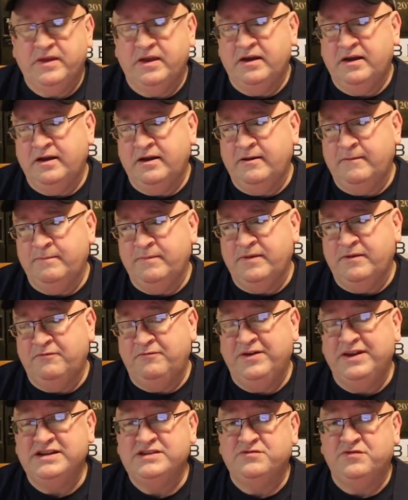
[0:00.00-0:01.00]
the
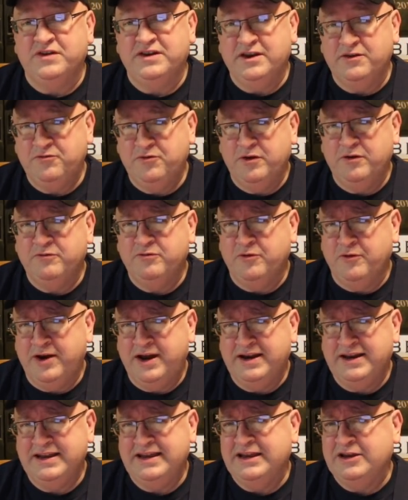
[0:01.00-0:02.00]
Vitis vinifera
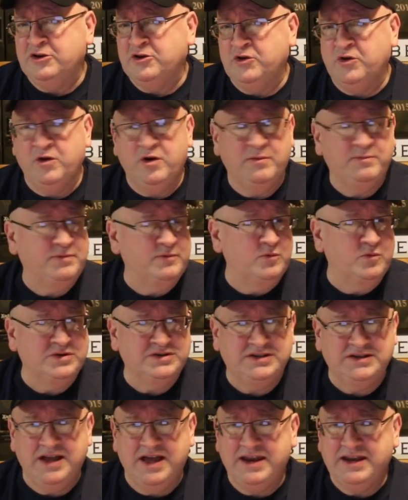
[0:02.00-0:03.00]
variety in Europe
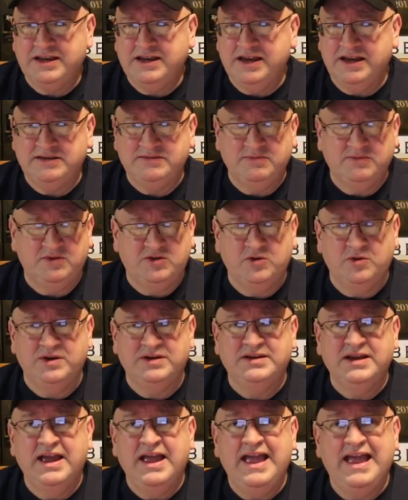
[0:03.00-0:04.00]
was not accustomed to
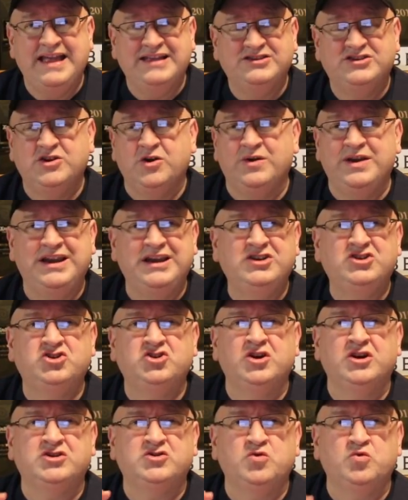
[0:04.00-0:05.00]
it, and so it
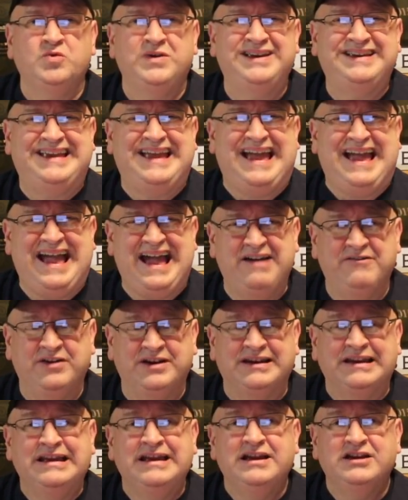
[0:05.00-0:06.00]
just wreaked
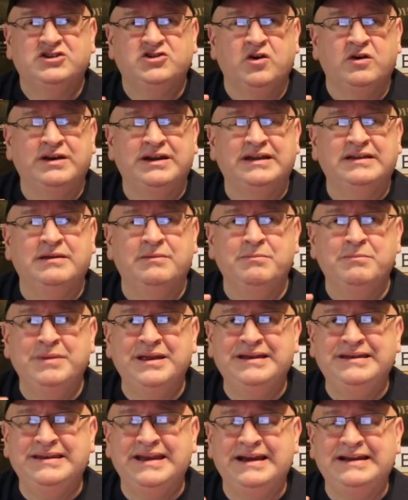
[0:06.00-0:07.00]
havoc. Starting in the
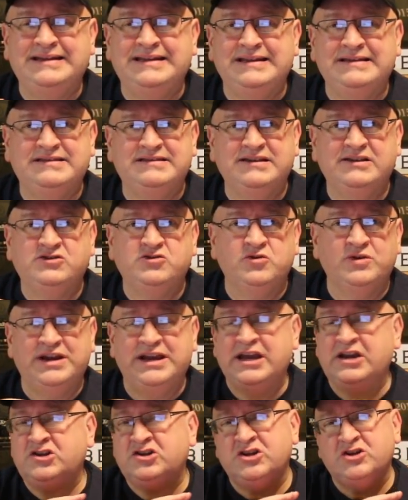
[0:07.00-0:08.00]
mid-19th
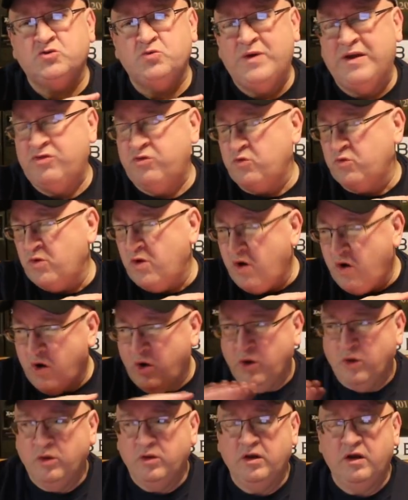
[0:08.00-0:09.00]
century, it just went through
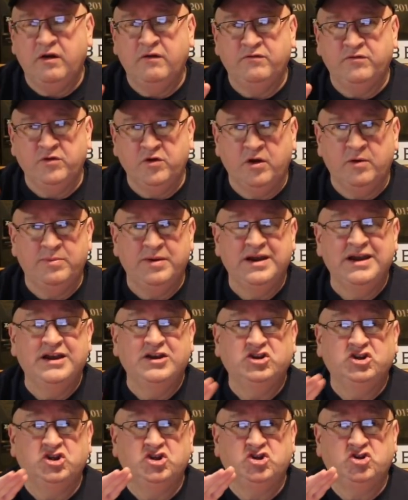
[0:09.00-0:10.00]
all of Europe
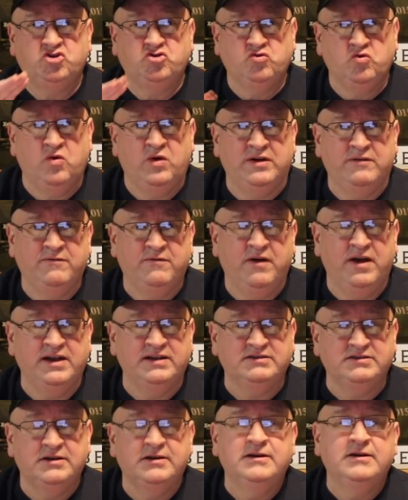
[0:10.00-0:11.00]
destroying
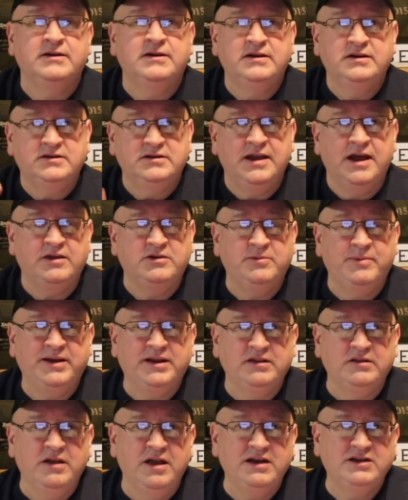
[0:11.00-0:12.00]
vines. Now, to
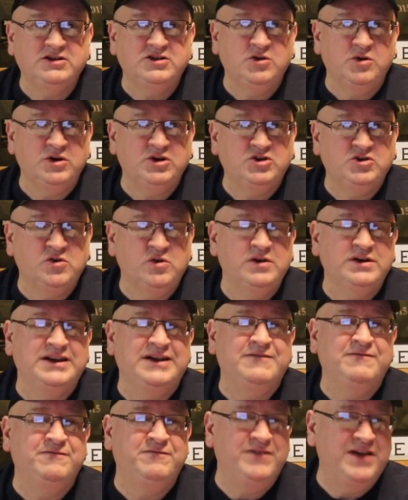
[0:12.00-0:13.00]
make a long story short,
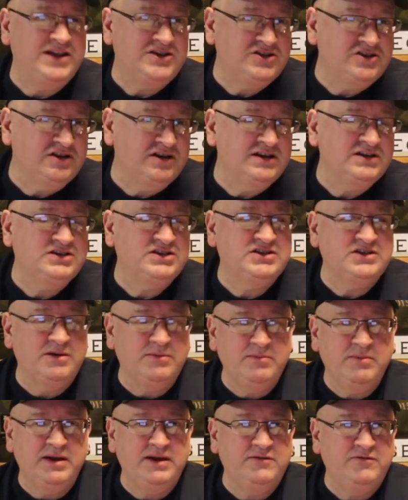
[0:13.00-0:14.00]
eventually
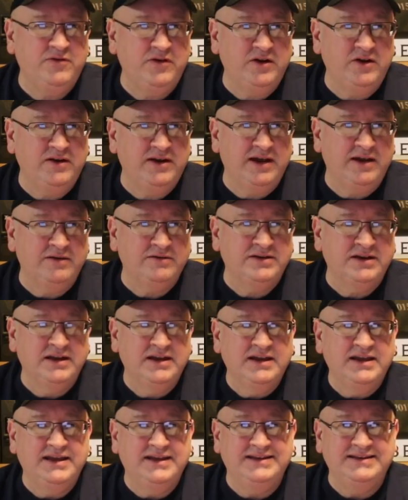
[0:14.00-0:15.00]
somebody figured out
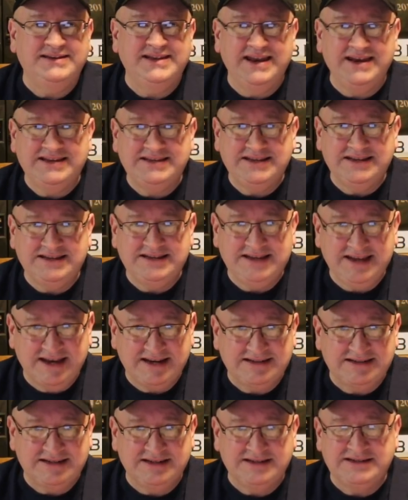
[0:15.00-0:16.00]
in Denison,
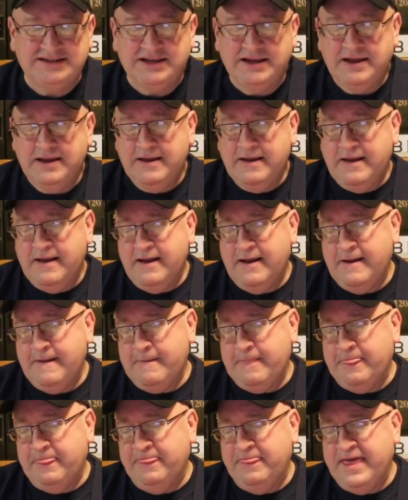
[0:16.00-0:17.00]
Texas,
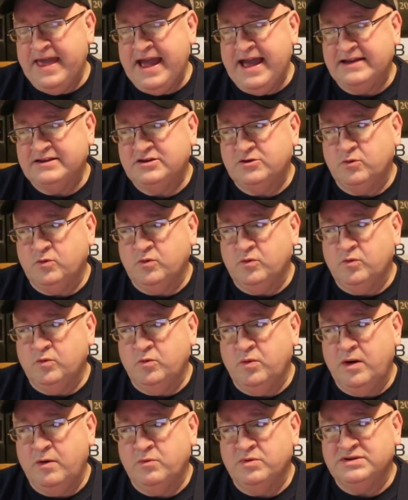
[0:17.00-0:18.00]
that
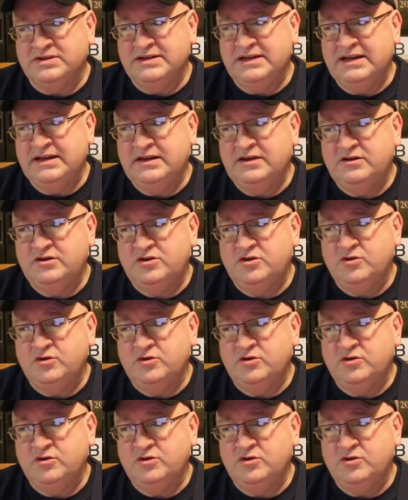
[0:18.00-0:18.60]
what was needed